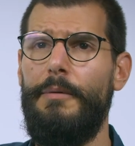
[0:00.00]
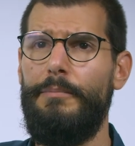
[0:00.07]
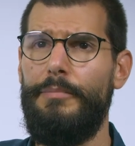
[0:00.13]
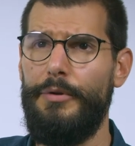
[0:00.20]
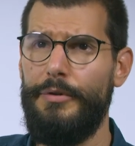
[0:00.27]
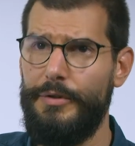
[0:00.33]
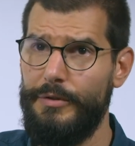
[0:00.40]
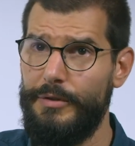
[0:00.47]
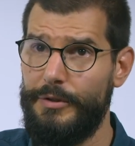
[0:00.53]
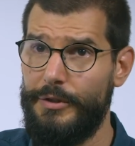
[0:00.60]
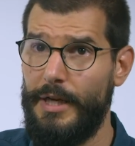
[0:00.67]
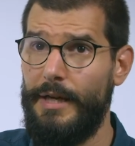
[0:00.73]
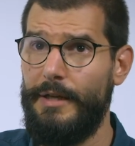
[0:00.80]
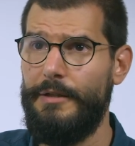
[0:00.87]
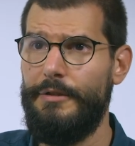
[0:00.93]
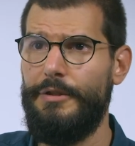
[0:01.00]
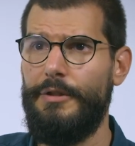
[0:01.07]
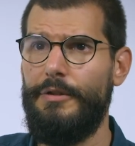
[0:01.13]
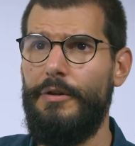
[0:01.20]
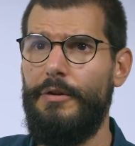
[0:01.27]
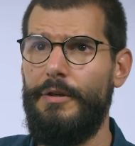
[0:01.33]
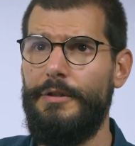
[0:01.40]
produce
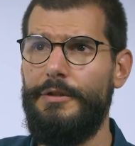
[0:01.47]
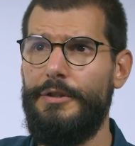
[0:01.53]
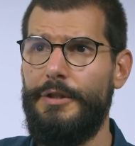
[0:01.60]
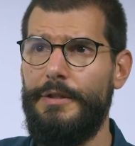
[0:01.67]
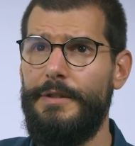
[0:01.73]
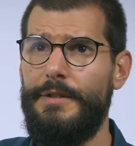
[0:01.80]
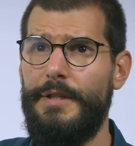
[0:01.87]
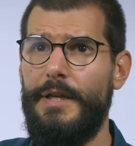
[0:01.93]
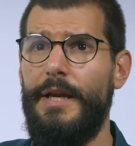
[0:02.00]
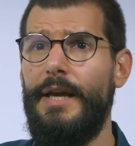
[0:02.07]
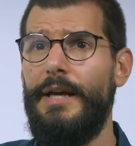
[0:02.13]
challenging knowledges,